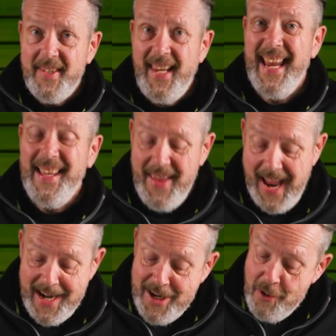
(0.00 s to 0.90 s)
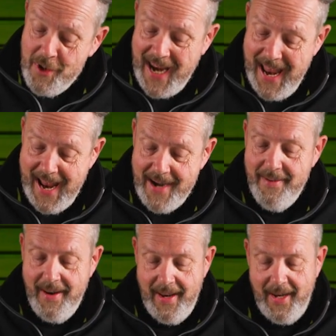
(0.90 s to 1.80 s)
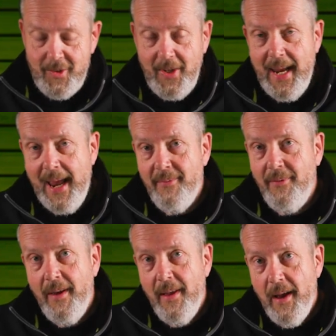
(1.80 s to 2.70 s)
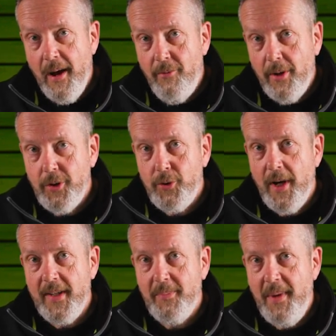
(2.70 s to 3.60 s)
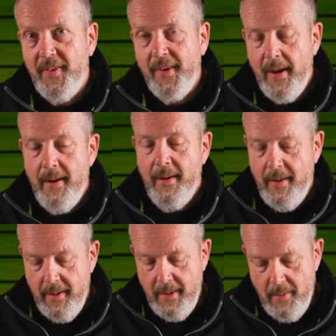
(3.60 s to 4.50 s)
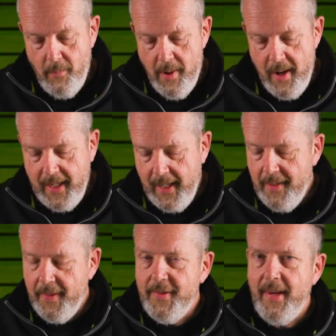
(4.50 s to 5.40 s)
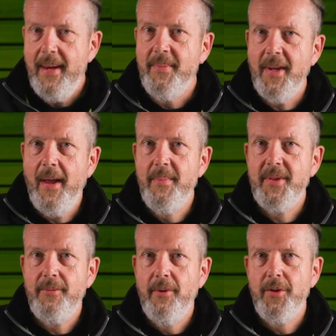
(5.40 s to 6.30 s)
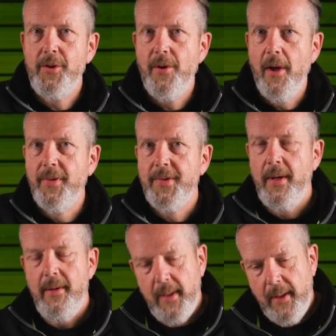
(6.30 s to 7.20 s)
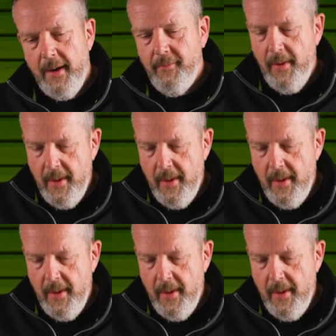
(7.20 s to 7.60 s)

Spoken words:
Saying that, you can actually have a Roger transmitter working at the same time as a Roger On, so you can have